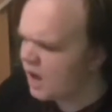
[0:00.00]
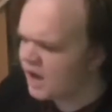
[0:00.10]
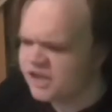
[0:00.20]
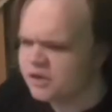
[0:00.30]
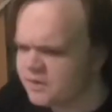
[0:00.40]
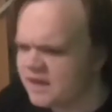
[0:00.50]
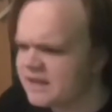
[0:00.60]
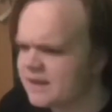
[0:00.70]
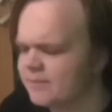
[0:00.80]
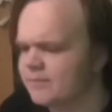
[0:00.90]
Are you
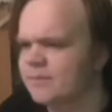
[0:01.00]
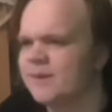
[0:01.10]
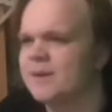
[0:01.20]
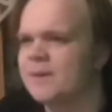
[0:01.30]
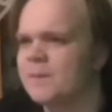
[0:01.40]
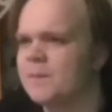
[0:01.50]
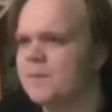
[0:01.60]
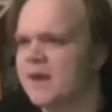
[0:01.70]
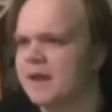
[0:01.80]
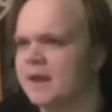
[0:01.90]
kidding,
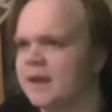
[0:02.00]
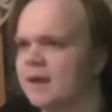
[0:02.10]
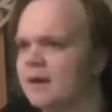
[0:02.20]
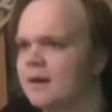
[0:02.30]
May?